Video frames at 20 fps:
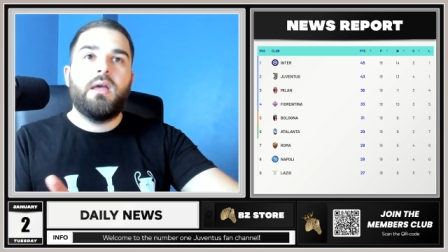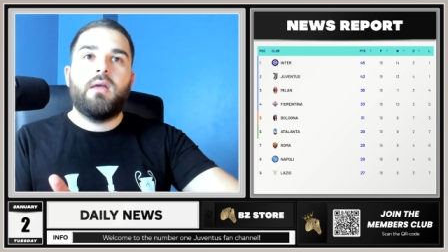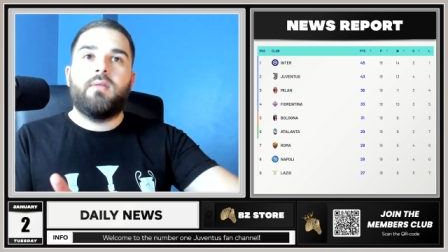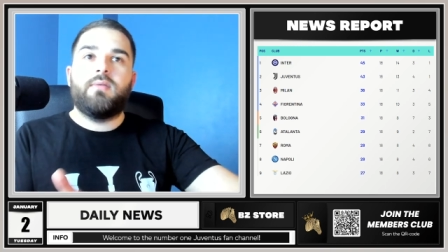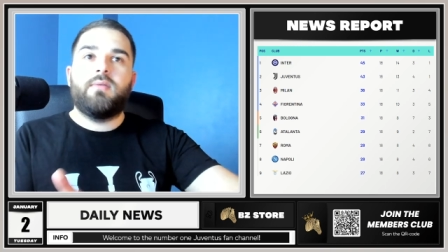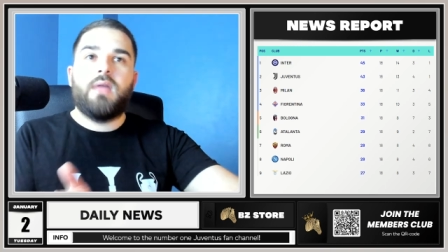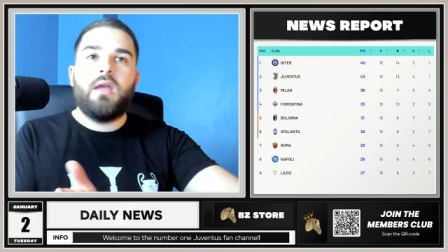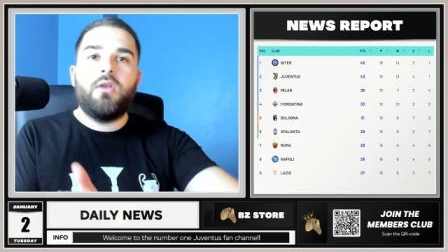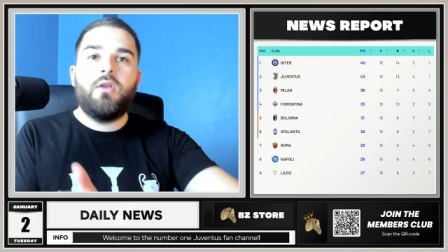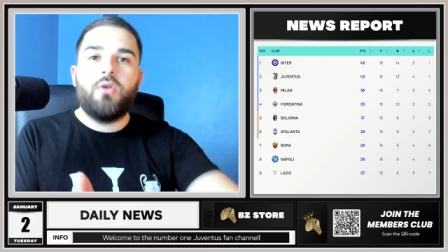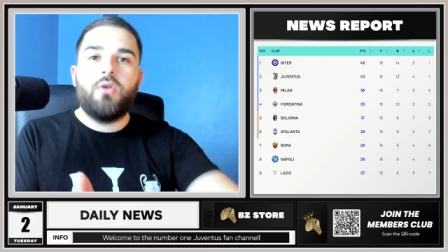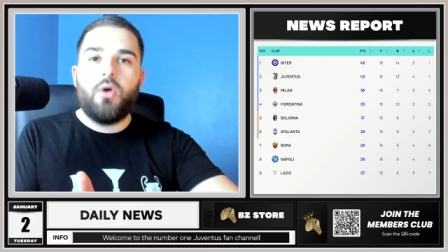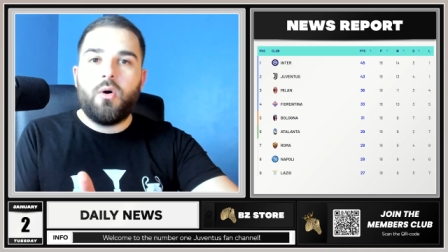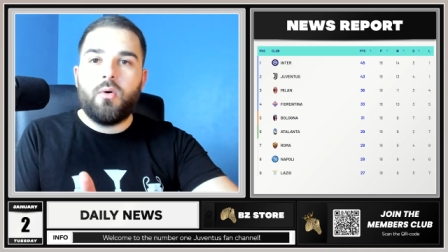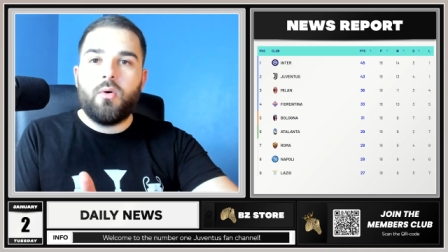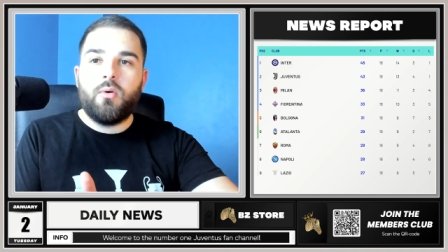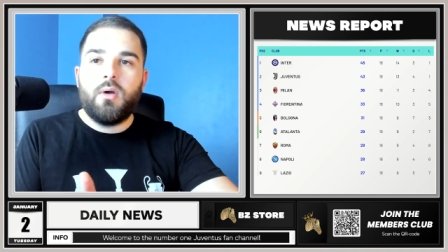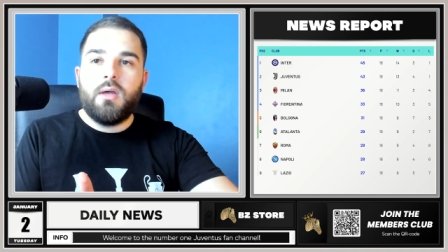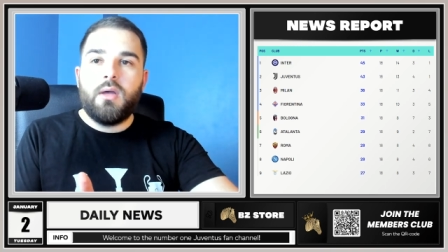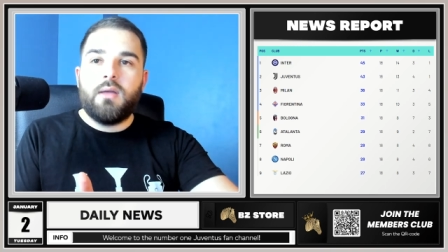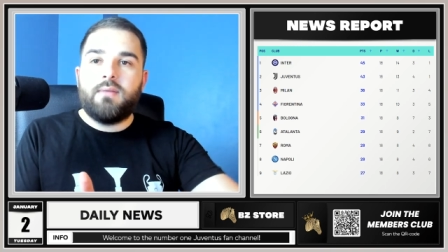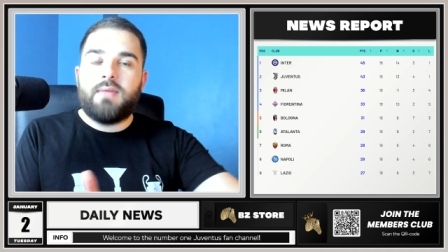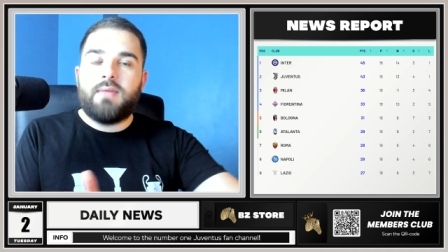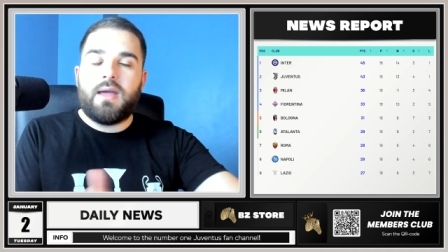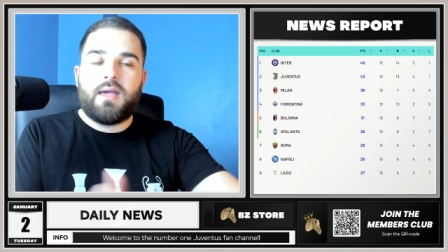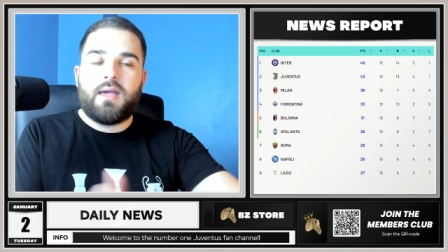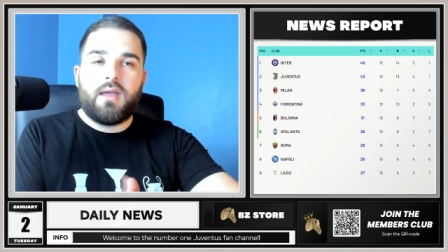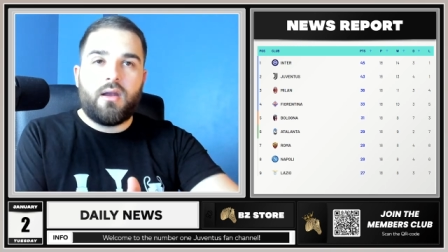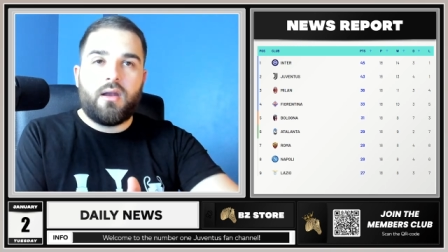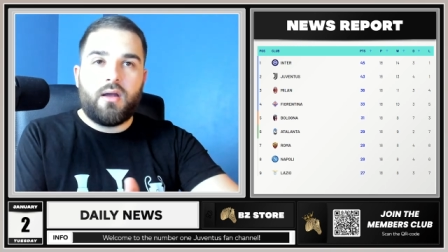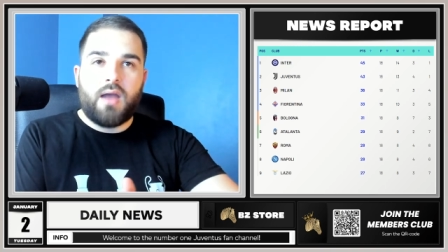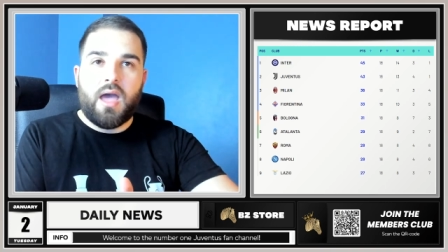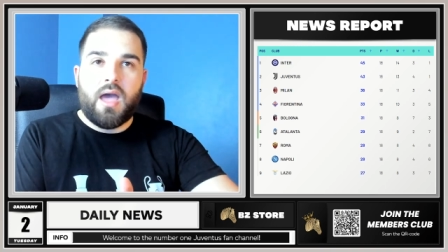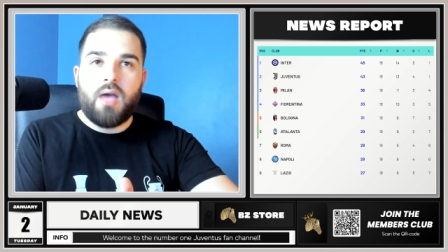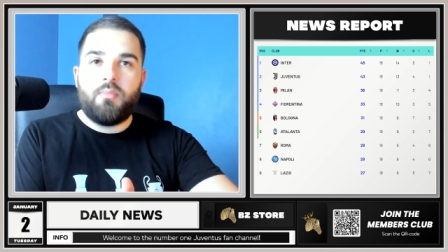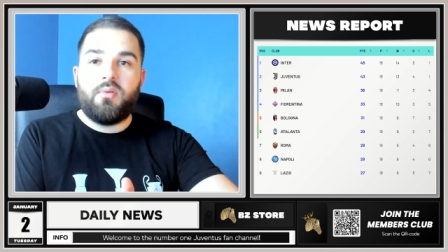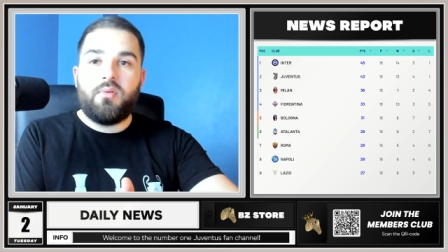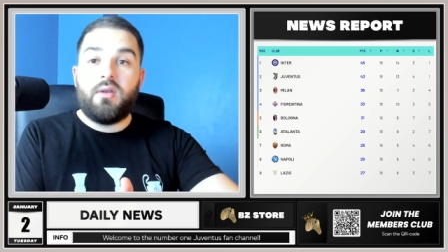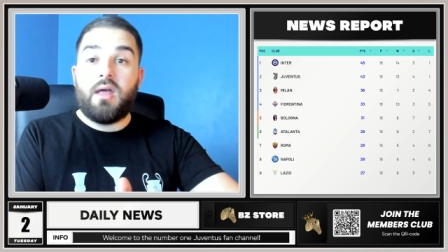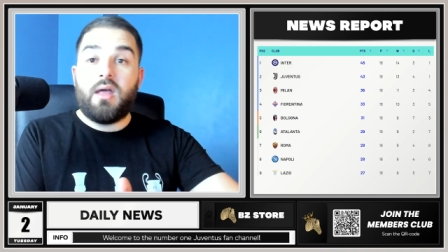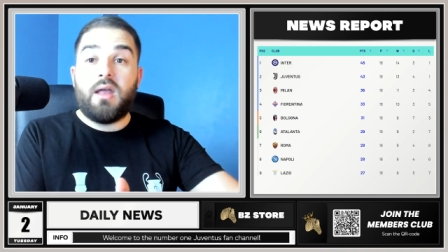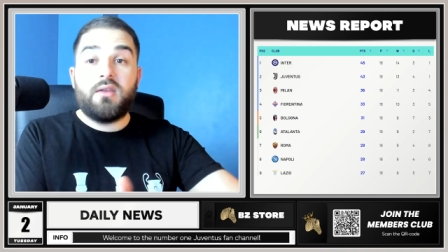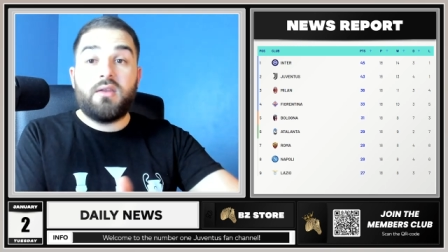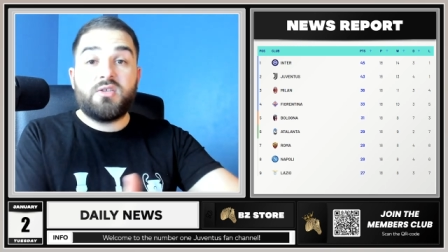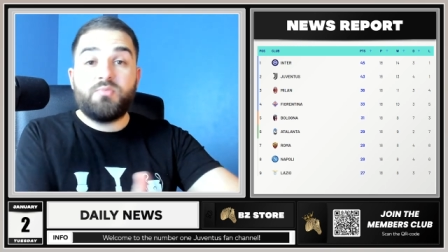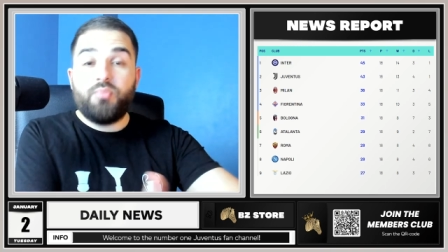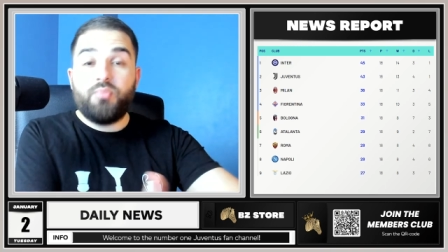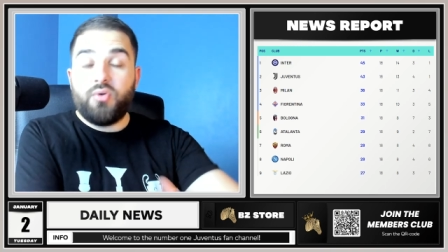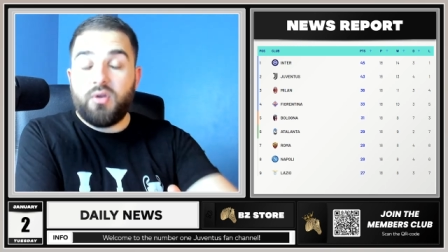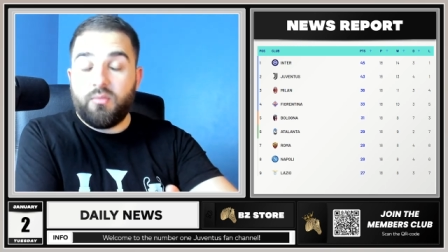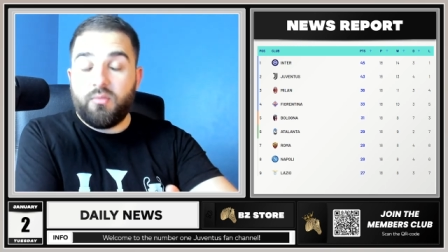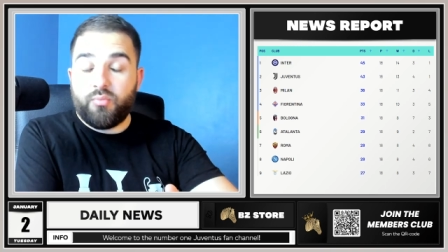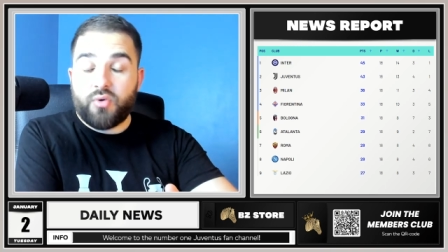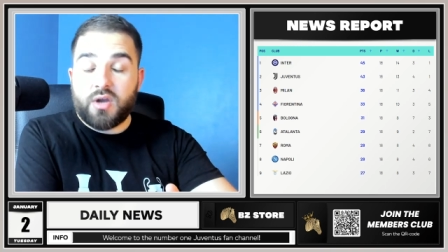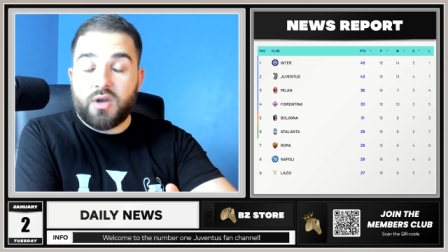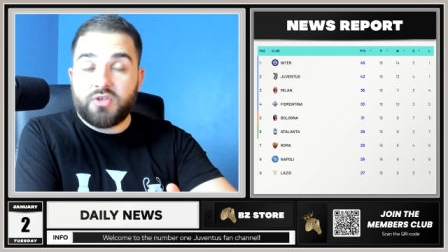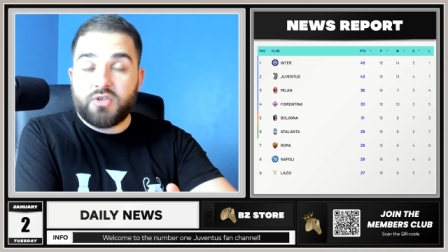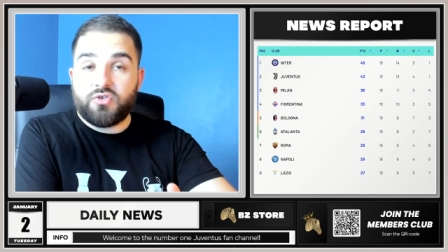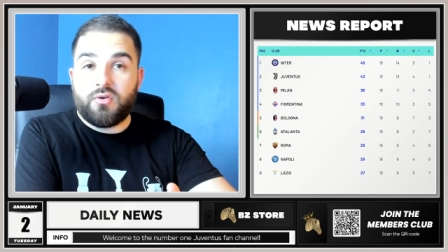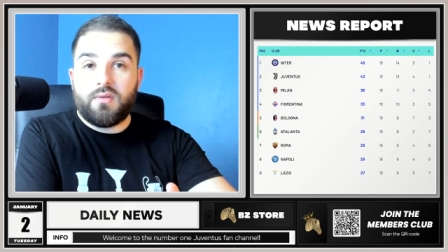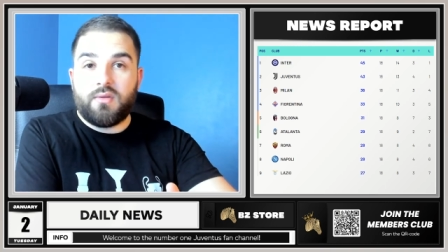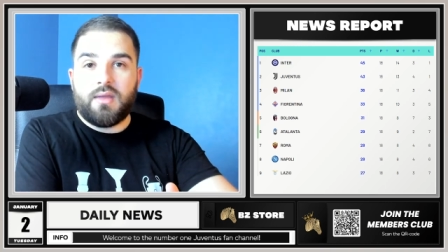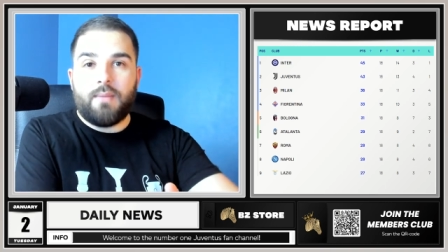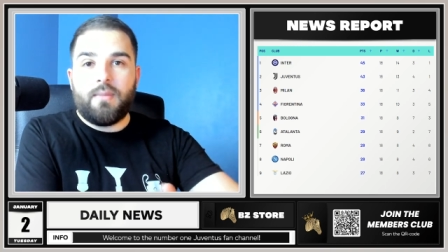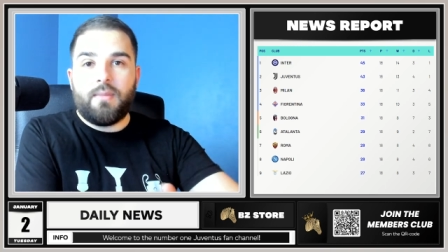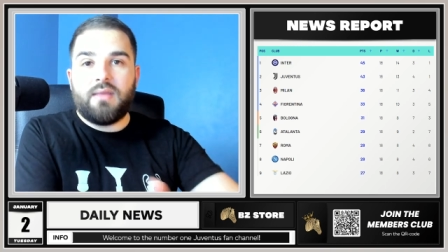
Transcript: They know that cannot happen, and it's putting pressure on them,